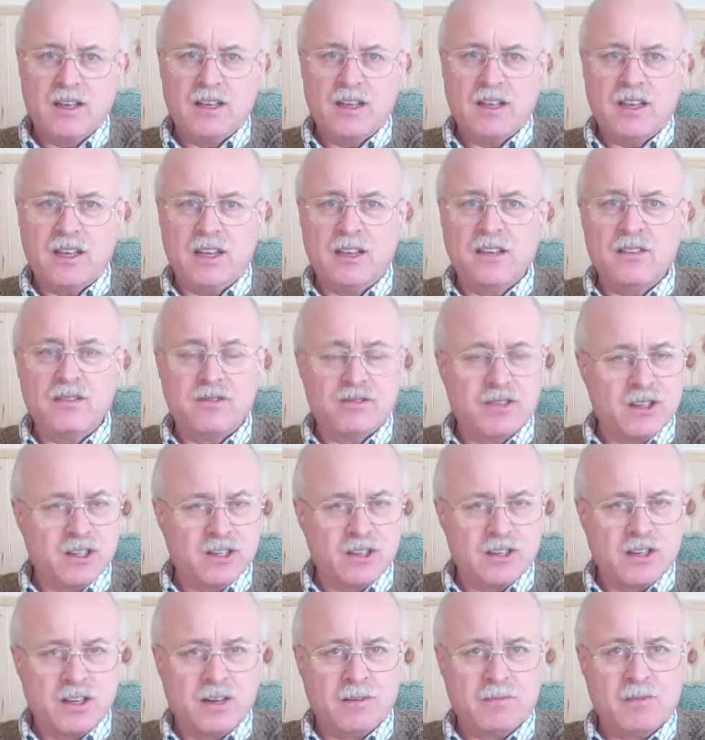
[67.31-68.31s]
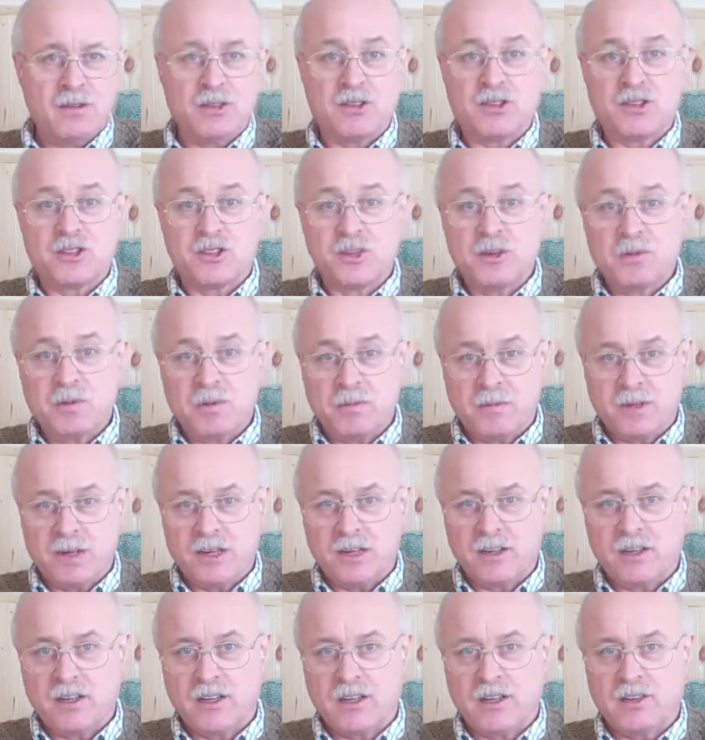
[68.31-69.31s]
in, for example, a
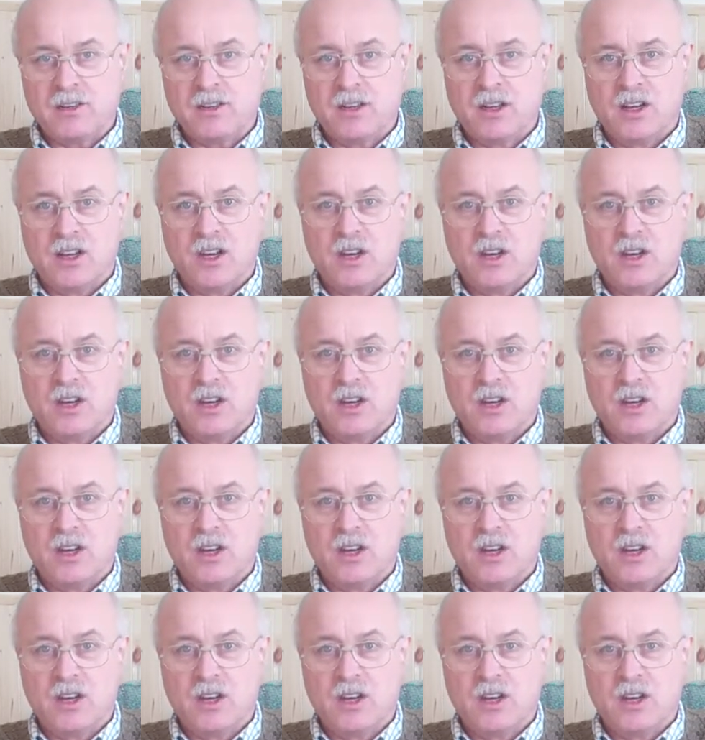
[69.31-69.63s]
supermarket,